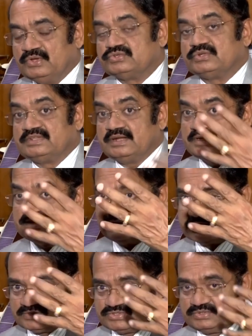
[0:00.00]
So then that
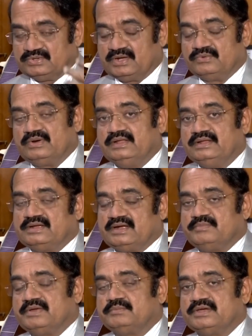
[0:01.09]
also you downlink
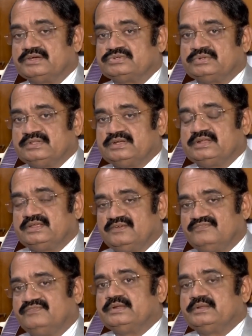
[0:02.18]
and may make sure that
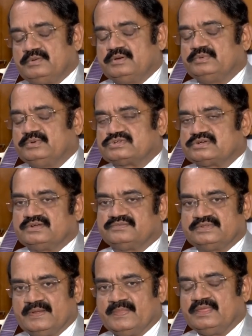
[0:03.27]
every portion
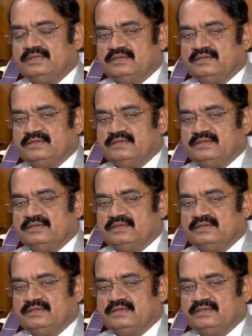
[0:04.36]
of the